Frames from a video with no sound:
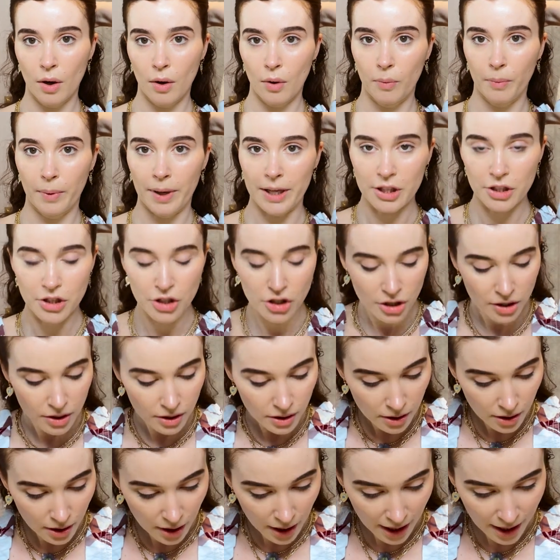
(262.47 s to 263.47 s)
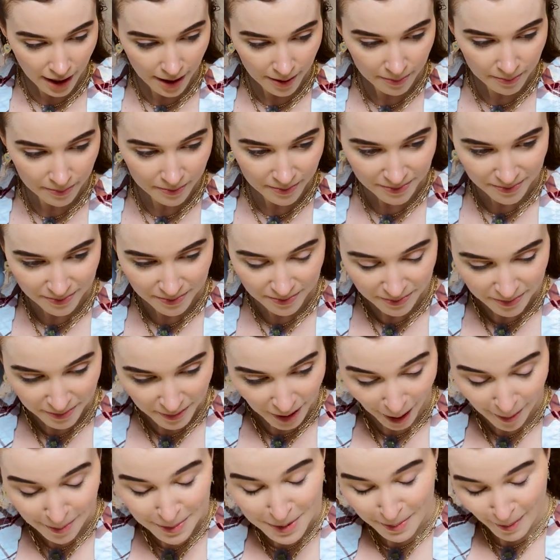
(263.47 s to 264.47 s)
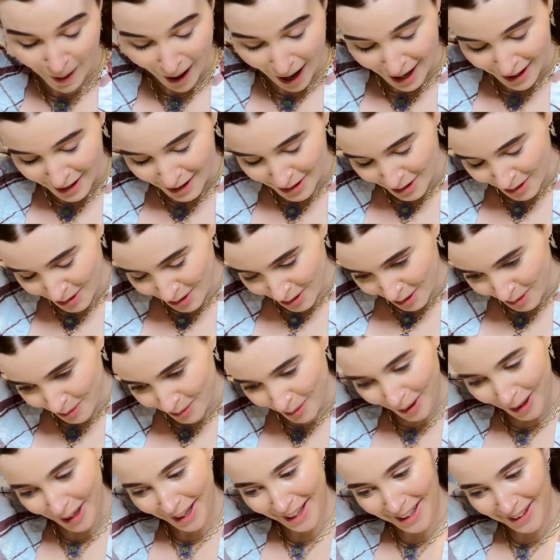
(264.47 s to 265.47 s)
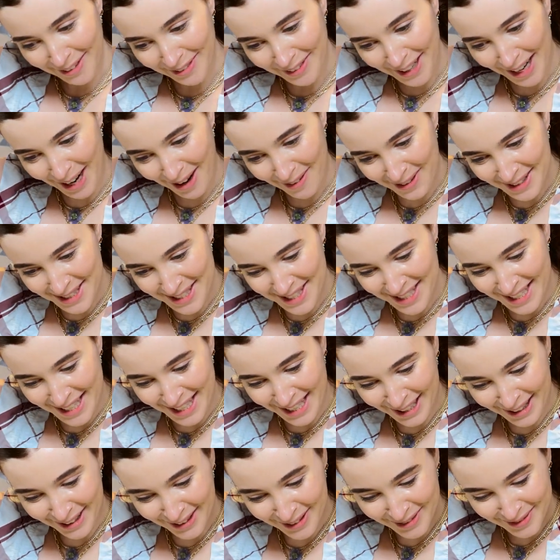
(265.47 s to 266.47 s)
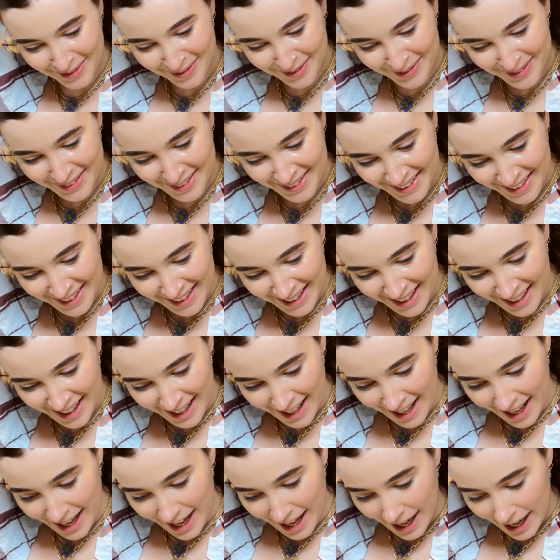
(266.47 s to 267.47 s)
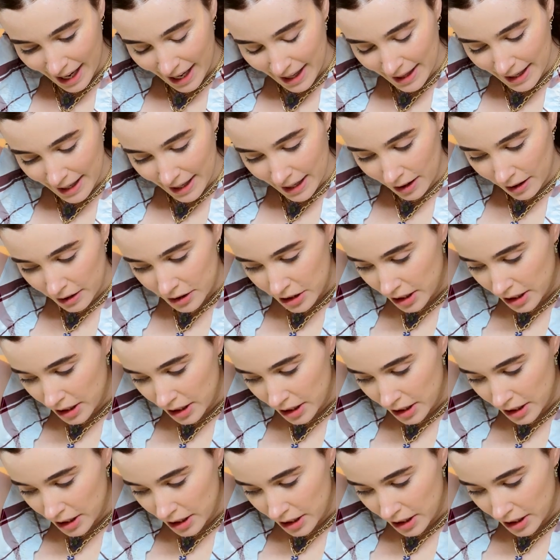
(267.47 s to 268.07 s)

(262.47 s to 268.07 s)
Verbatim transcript: which comes back. So don't worry if it happens to you. And then I'll